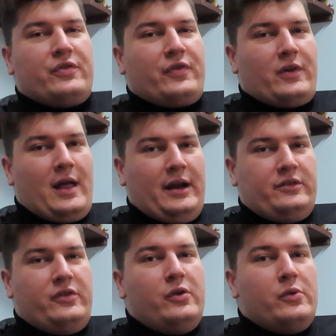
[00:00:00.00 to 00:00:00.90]
for
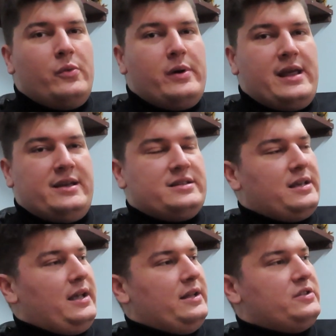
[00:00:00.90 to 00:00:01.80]
like 2 weeks.
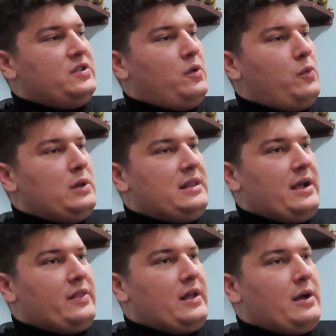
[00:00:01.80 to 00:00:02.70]
And so one
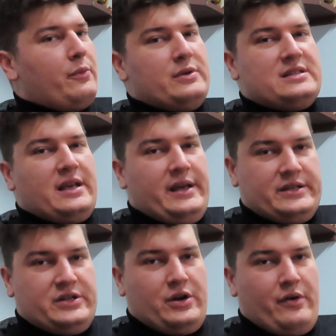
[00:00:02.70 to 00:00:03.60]
thing that I would say
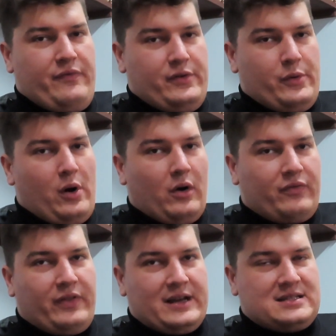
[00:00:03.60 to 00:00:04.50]
is, if you are
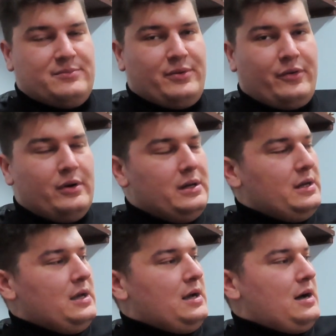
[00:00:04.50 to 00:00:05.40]
flexible,
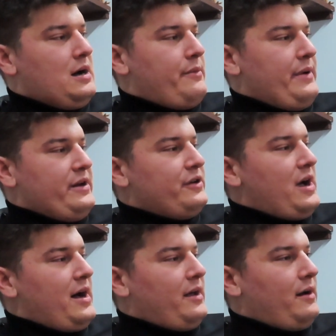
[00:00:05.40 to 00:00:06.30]
and you're
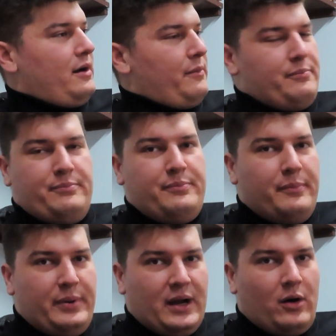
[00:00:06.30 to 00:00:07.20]
not a
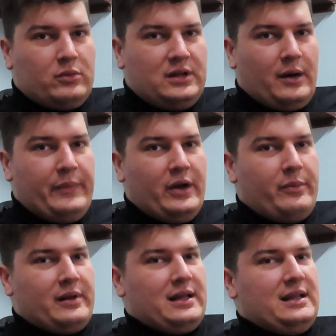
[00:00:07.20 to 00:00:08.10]
big old dumb
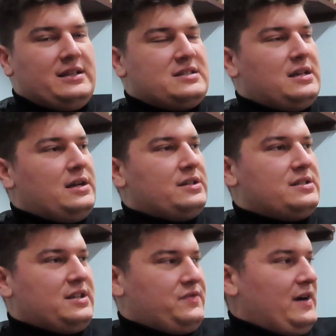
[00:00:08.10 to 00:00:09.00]
hillbilly that's
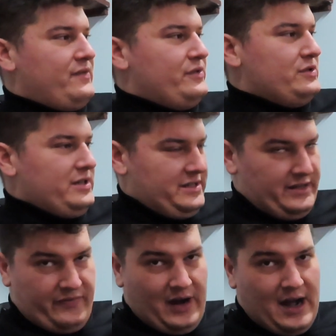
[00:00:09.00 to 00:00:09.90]
6'5",
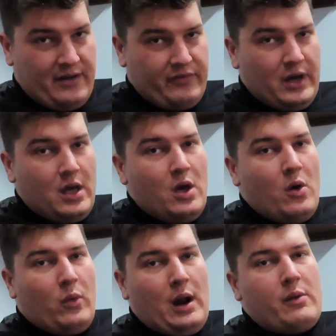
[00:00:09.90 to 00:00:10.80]
265,
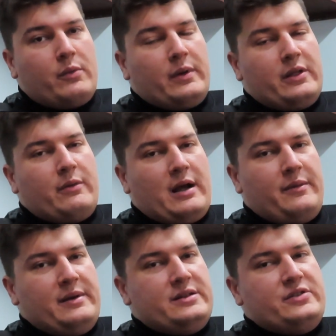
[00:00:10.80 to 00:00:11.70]
what I would really
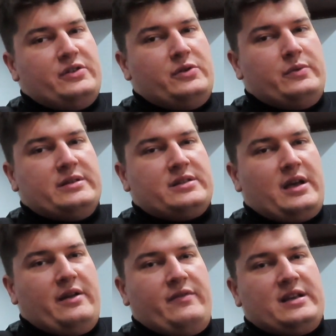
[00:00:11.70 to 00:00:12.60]
recommend to you is
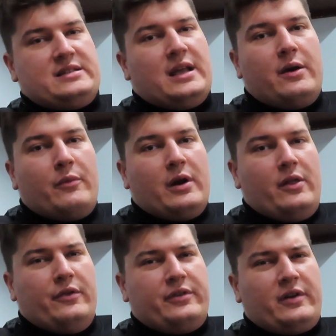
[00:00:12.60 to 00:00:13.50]
investing in one of
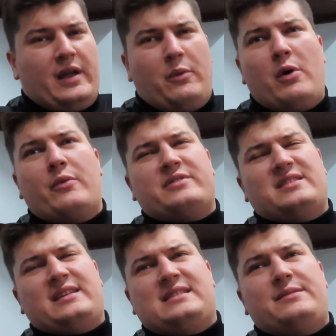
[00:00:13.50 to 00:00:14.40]
those. They're like, what was
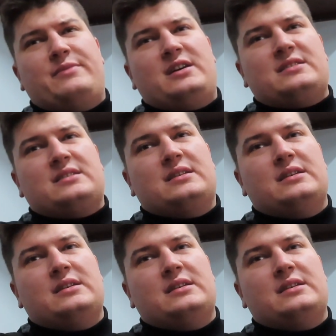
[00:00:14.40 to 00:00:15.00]
it, like $10?